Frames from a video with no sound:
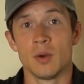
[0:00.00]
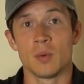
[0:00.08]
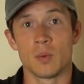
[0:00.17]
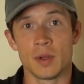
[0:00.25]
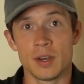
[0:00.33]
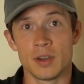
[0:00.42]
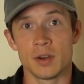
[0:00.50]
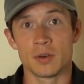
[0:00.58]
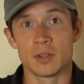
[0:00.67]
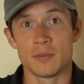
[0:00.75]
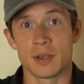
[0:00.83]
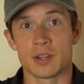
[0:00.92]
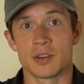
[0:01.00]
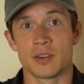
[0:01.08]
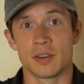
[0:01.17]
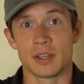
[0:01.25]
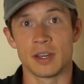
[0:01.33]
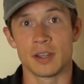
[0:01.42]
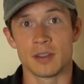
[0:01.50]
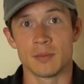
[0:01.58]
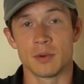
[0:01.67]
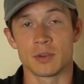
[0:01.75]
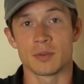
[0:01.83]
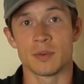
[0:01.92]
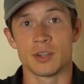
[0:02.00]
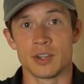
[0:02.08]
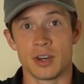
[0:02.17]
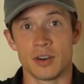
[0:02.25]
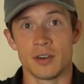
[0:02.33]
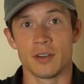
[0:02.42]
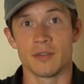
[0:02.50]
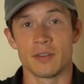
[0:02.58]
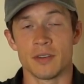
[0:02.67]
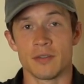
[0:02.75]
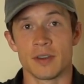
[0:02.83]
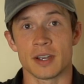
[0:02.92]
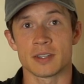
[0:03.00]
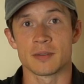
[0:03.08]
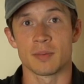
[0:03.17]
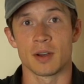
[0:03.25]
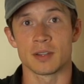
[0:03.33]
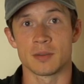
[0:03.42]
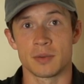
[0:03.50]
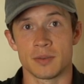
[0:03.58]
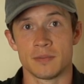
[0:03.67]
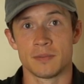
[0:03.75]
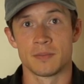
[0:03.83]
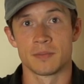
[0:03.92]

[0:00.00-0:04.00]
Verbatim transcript: window to make sure you're getting the most regenerative effects possible.